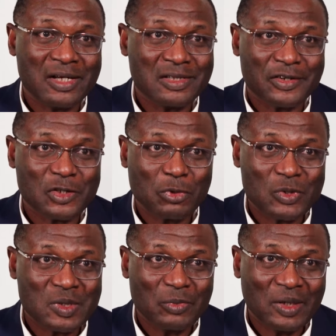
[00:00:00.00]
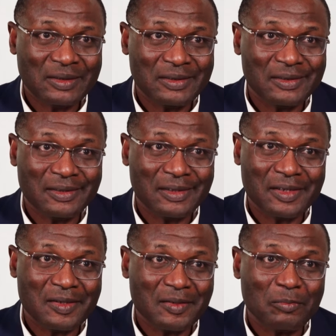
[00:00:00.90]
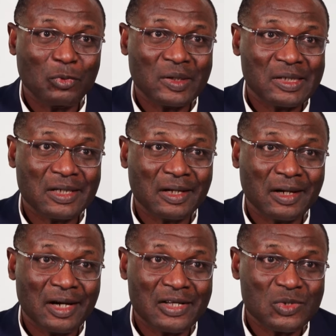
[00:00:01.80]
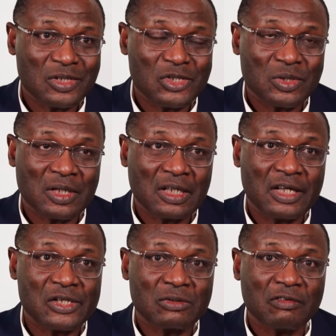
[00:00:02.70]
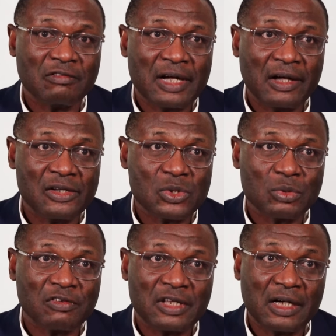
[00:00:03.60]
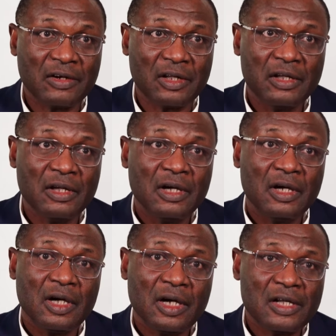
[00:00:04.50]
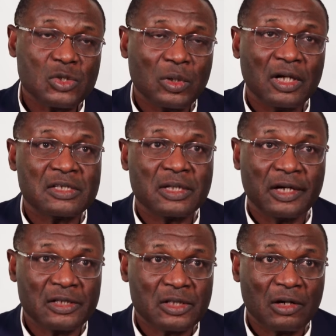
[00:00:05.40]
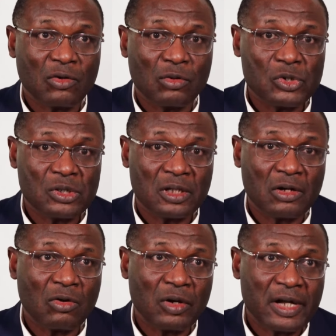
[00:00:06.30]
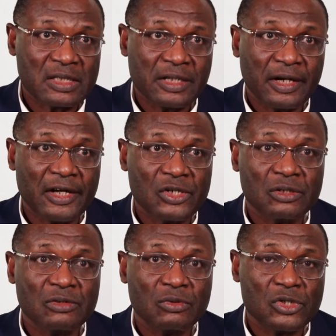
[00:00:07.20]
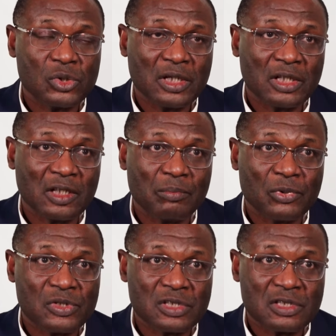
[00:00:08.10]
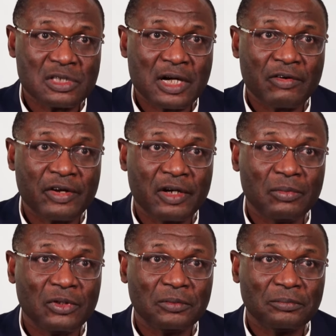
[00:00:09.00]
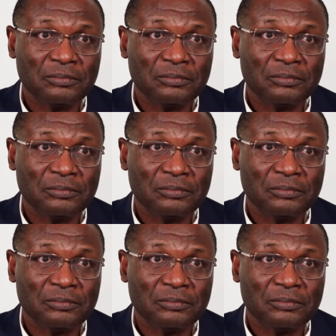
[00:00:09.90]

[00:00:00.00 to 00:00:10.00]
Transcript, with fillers: has a responsibility, uh, the political class, to ensure that there's no violence or thuggery, and as well as the Electoral Commission that conducts the election to ensure that the processes are credible.